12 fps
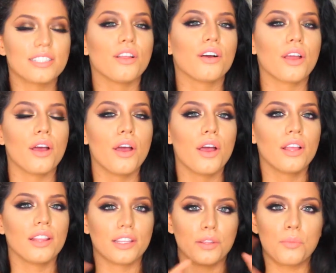look,
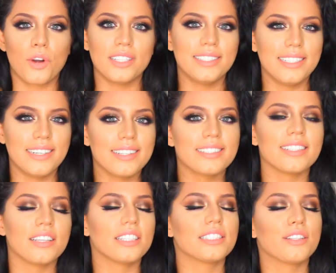like the bronziness
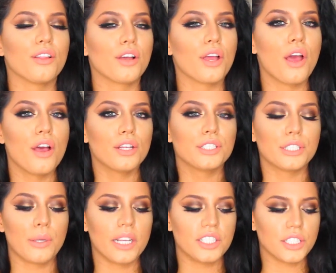in this look. So
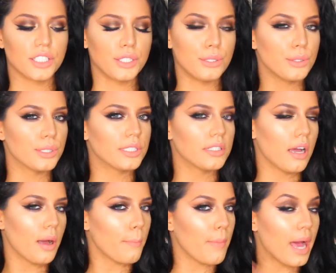I just used
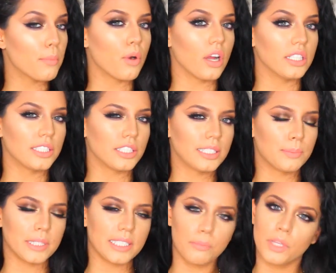matte bronzers,
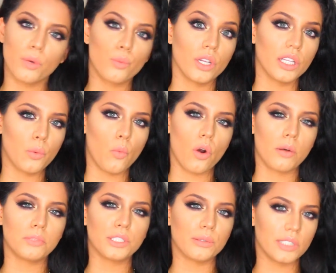but something really
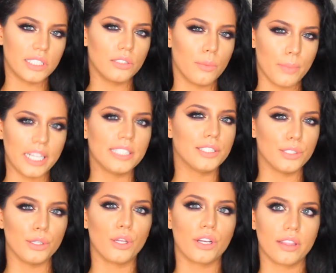warm so it still makes you
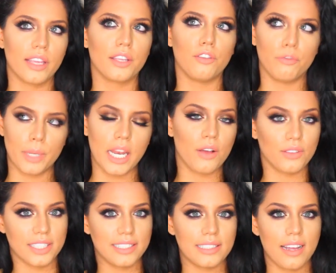look like you've been out in
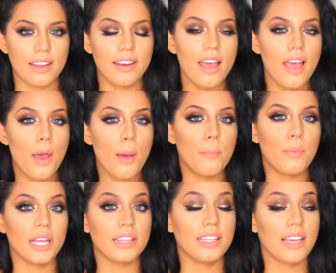the sun.
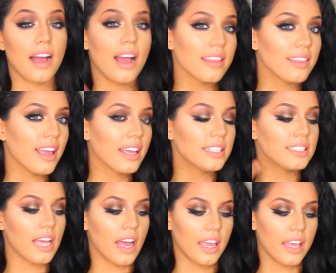But the highlight,
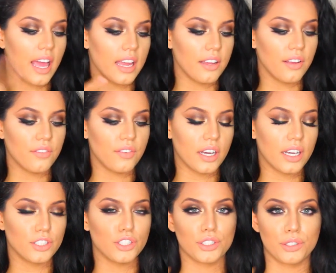I kind
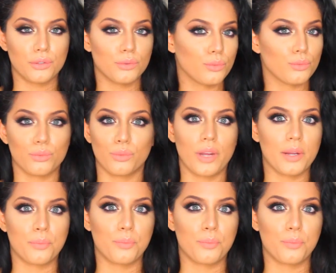of just went